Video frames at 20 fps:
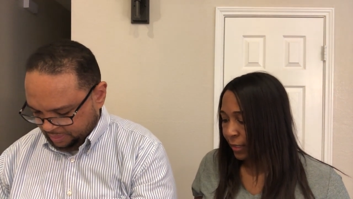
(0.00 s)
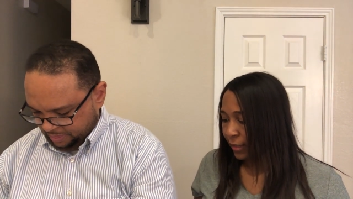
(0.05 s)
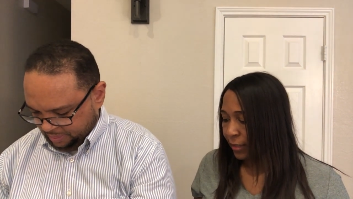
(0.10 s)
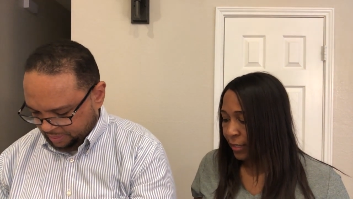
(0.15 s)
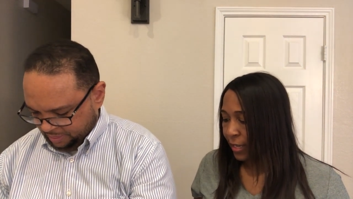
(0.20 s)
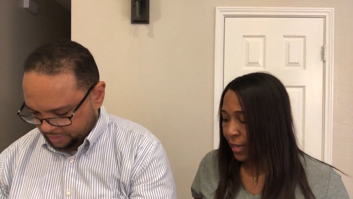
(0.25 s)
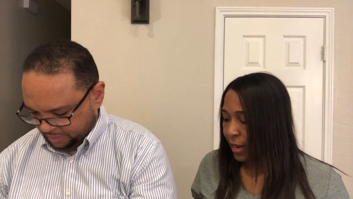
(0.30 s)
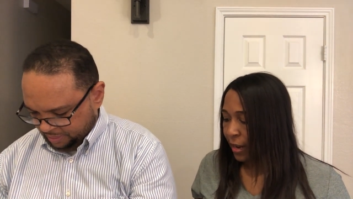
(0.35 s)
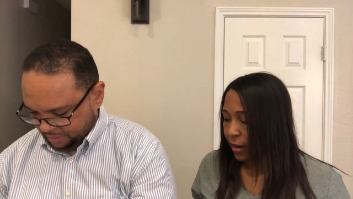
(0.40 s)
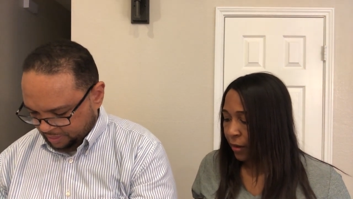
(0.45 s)
Speaker 1: it
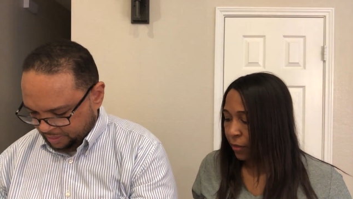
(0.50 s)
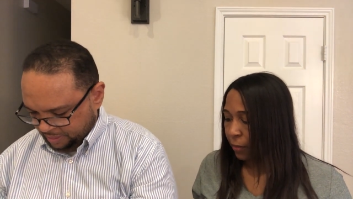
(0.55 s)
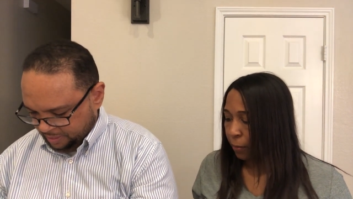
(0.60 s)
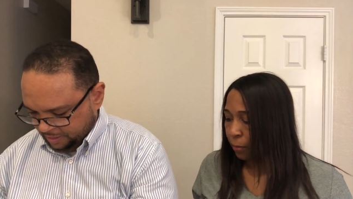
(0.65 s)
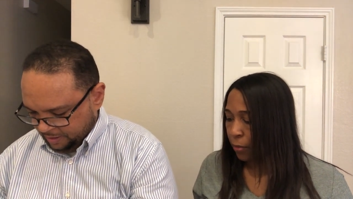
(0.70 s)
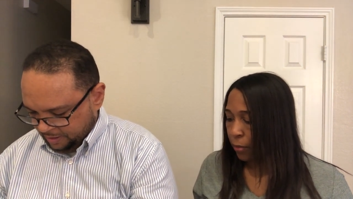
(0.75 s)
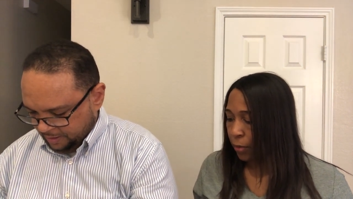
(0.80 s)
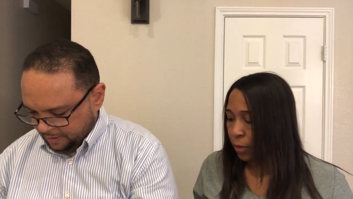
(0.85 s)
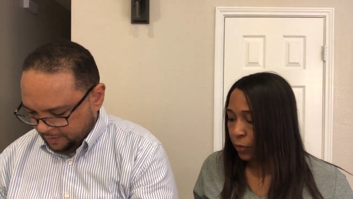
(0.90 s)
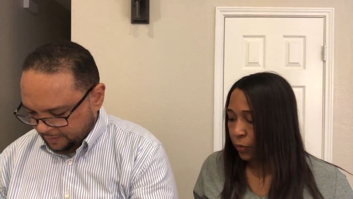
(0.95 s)
sat out on
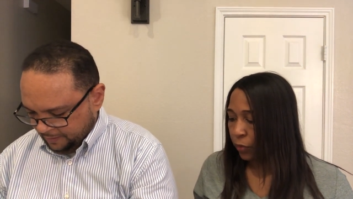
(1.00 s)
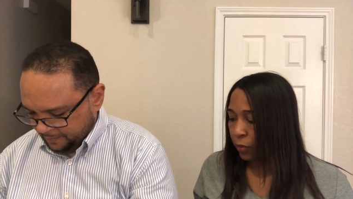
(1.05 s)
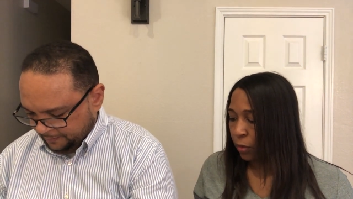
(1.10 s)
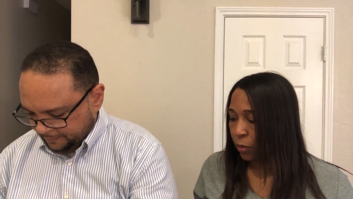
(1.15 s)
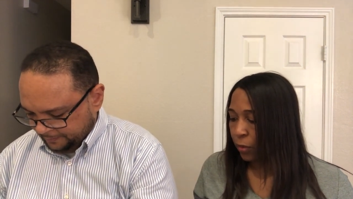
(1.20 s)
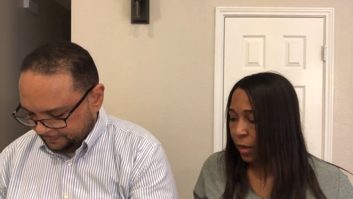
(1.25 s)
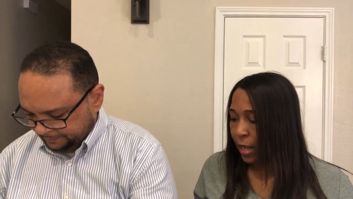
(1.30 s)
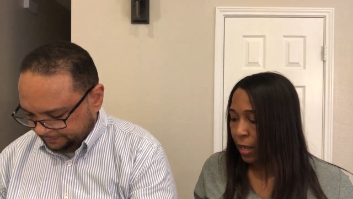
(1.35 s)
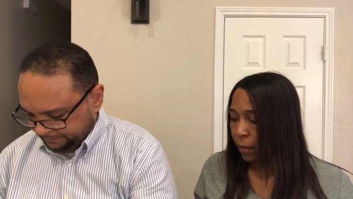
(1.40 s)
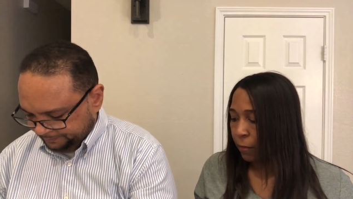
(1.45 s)
the porch
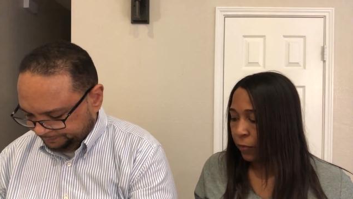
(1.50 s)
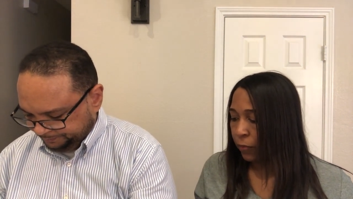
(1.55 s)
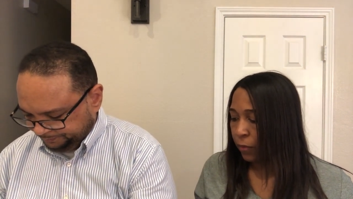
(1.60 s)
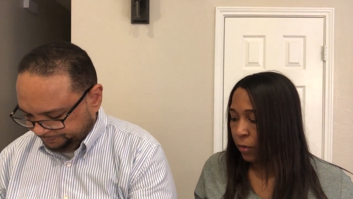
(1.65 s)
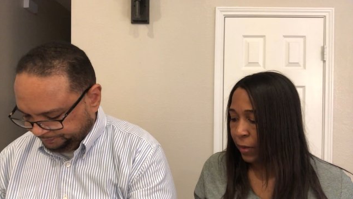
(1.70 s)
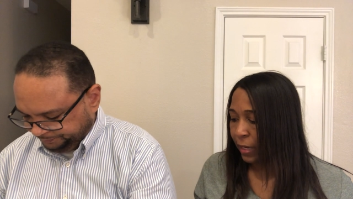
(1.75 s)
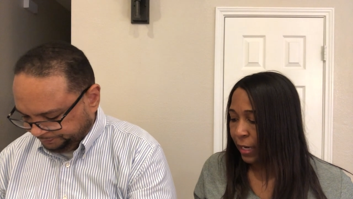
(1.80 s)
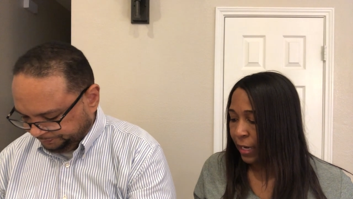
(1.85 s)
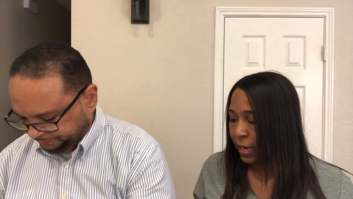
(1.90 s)
for a while before we